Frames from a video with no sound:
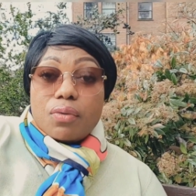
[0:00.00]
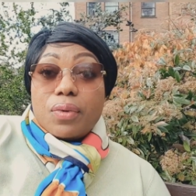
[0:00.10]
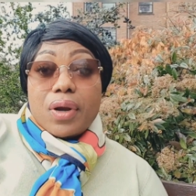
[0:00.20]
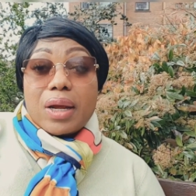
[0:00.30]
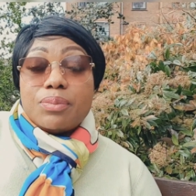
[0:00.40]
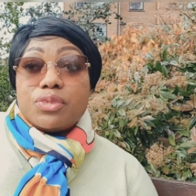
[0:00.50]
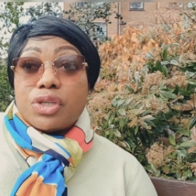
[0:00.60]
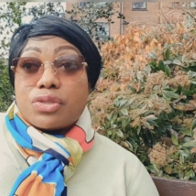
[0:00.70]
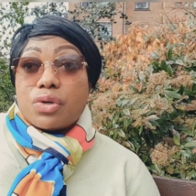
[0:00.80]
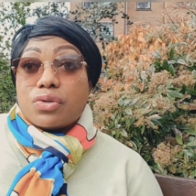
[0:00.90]
what I'm
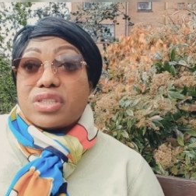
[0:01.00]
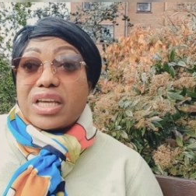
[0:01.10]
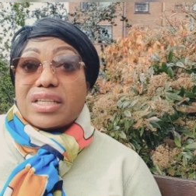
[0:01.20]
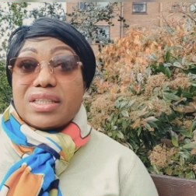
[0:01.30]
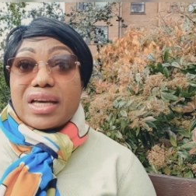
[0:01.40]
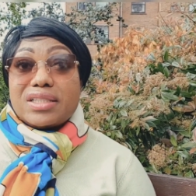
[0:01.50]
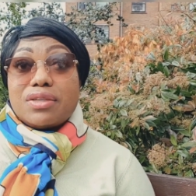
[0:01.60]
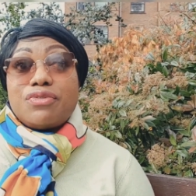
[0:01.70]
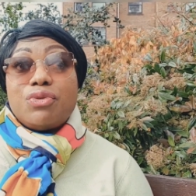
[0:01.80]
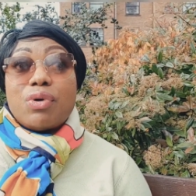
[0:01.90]
just going to say is that
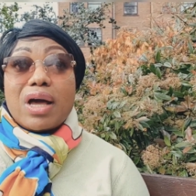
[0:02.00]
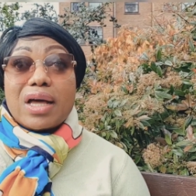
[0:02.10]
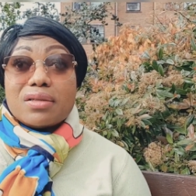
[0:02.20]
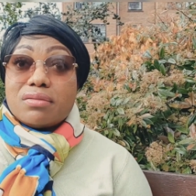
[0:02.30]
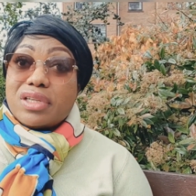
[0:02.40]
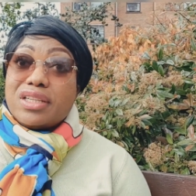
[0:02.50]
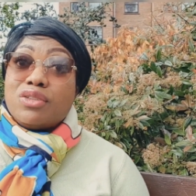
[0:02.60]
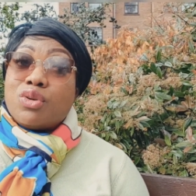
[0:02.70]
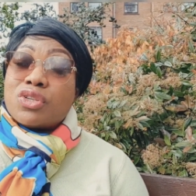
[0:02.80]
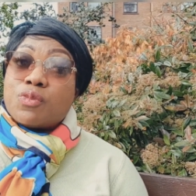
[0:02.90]
if you are in
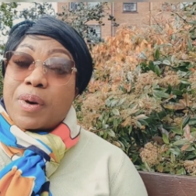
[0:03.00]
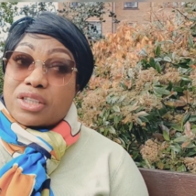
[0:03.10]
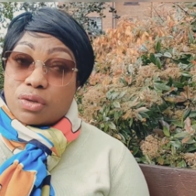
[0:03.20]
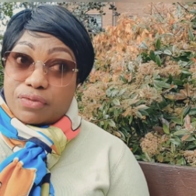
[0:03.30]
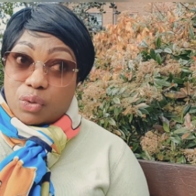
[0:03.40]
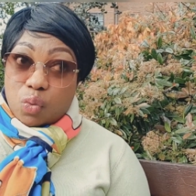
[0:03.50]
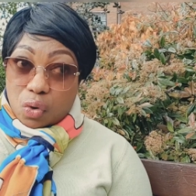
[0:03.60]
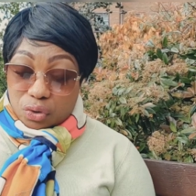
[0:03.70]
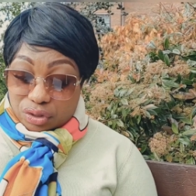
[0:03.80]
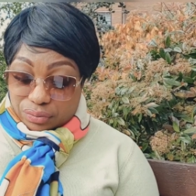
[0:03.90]
those parts of the
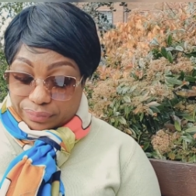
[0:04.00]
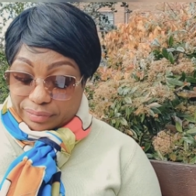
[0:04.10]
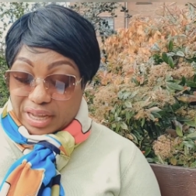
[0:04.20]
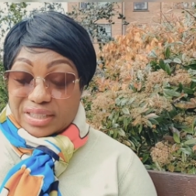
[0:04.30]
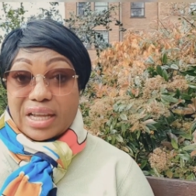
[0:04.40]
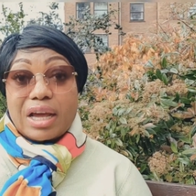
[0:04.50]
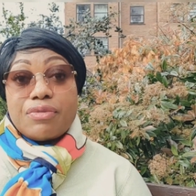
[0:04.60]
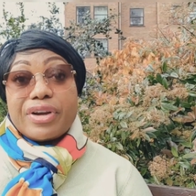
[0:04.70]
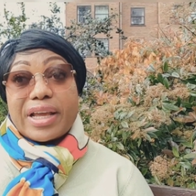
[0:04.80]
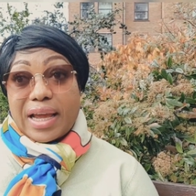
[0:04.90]
world as an
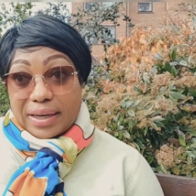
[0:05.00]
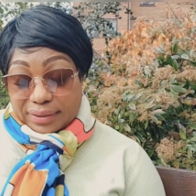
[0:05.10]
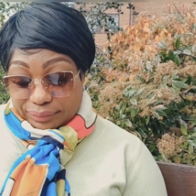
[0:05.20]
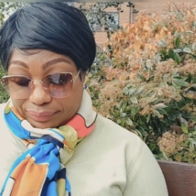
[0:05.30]
African